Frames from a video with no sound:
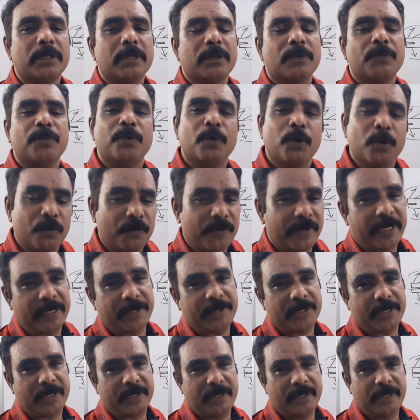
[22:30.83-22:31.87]
forward.
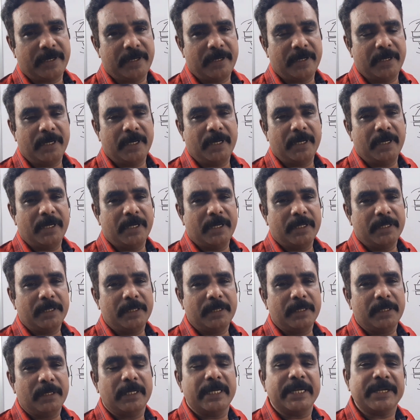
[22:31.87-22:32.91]

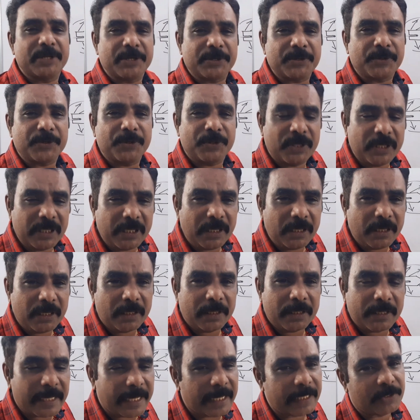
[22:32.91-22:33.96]
Let us see
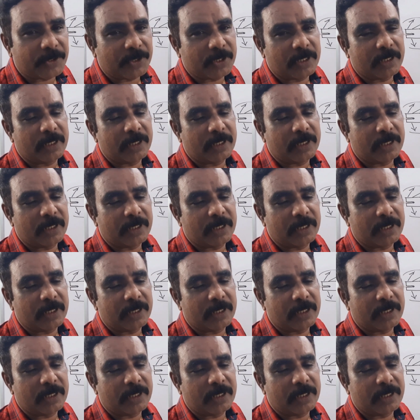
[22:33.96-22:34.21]
that